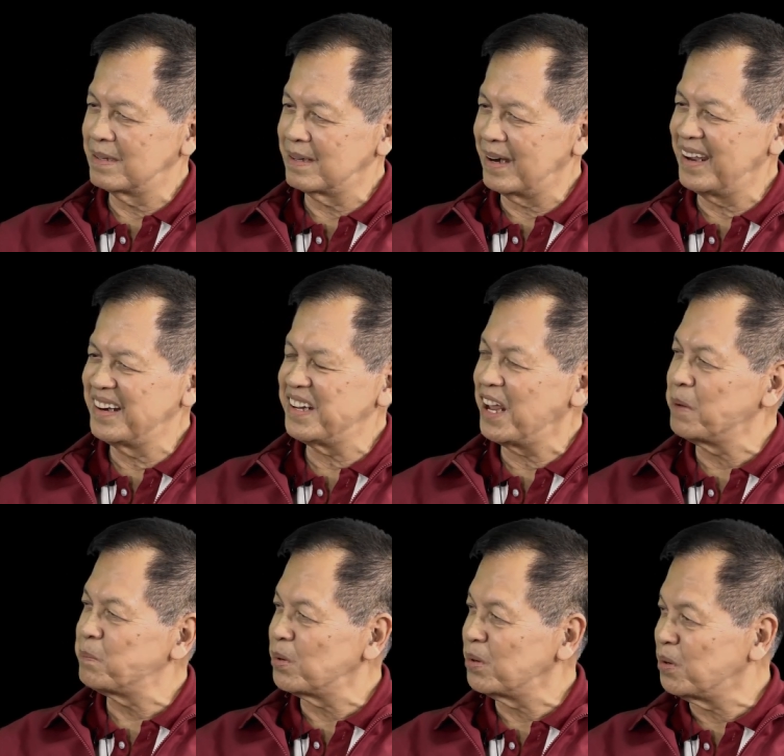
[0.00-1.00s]
trained
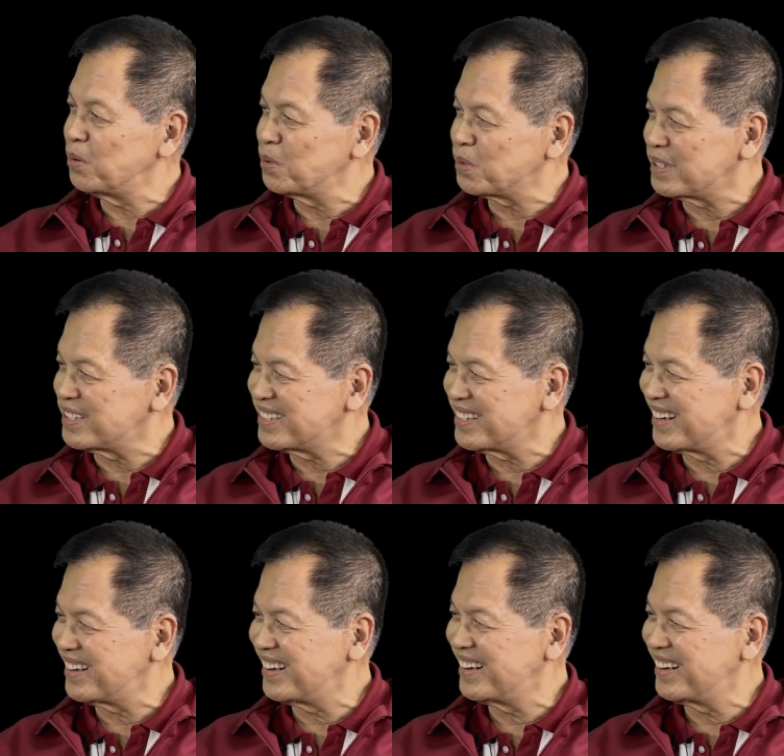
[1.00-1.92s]
and produced